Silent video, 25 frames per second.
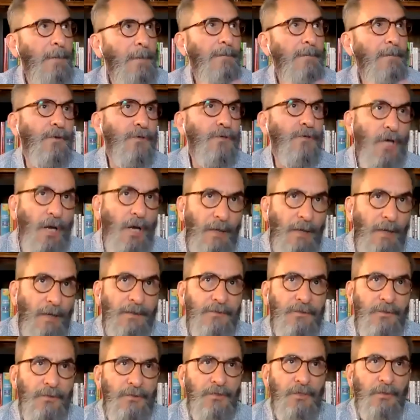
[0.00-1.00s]
you're taught
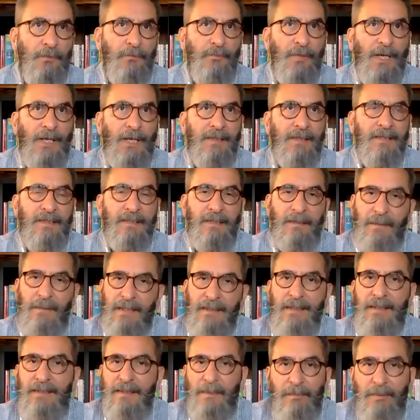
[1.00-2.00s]
that you should practice it. I
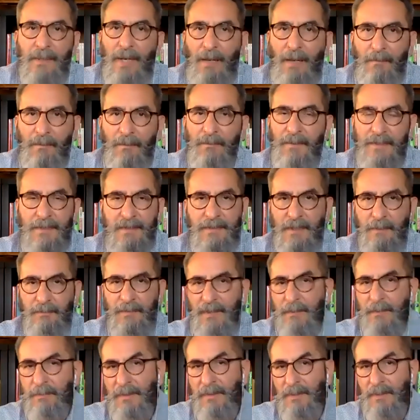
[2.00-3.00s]
think the problem is that
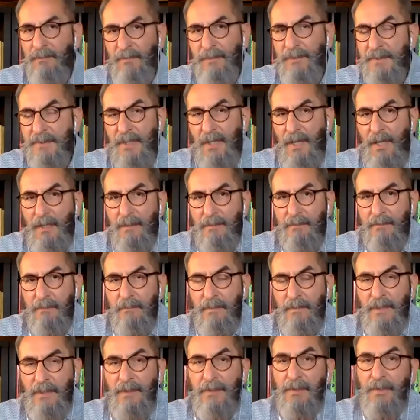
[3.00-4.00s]
people have been taught
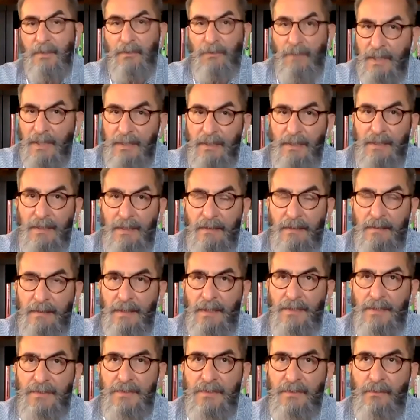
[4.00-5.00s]
incorrectly
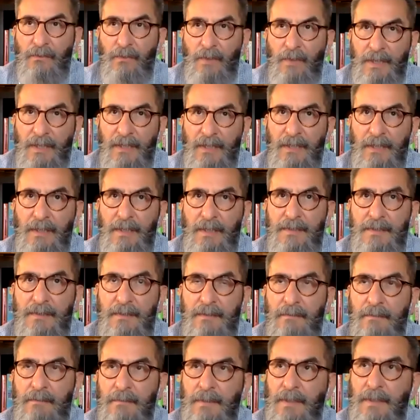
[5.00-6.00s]
as to what it is.
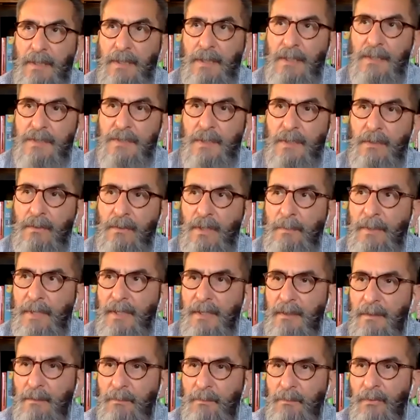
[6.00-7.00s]
And so I made
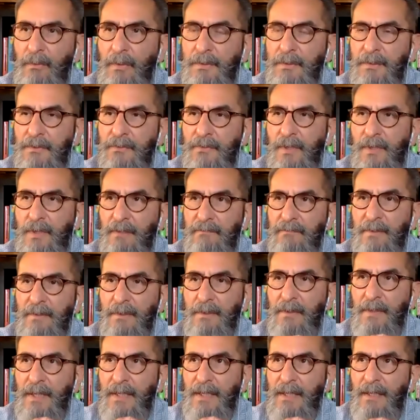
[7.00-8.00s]
it a point to try to
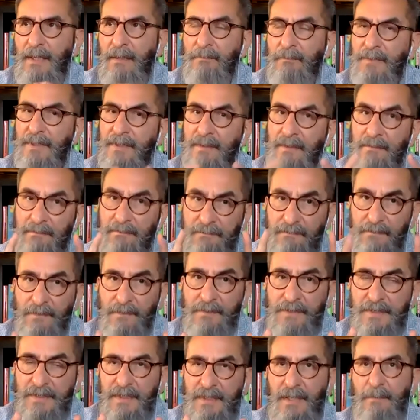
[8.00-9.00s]
figure that out. But the
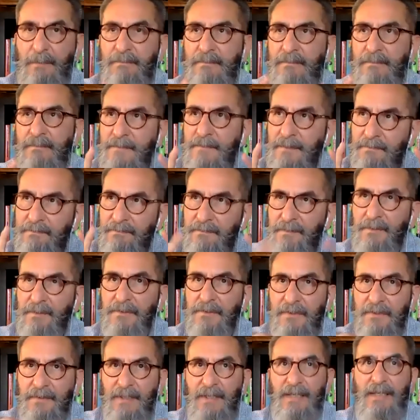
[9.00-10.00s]
first step, the
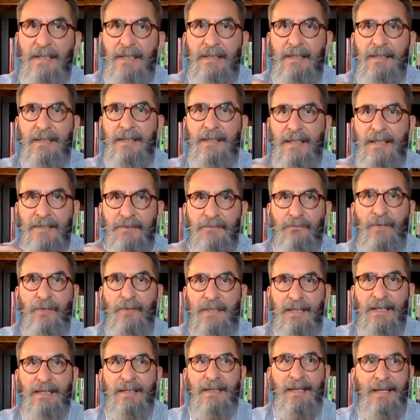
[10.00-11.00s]
first thing is
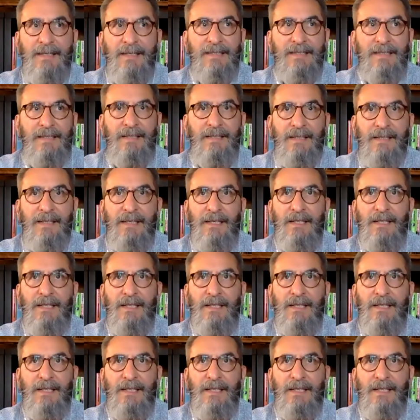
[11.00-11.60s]
recognizing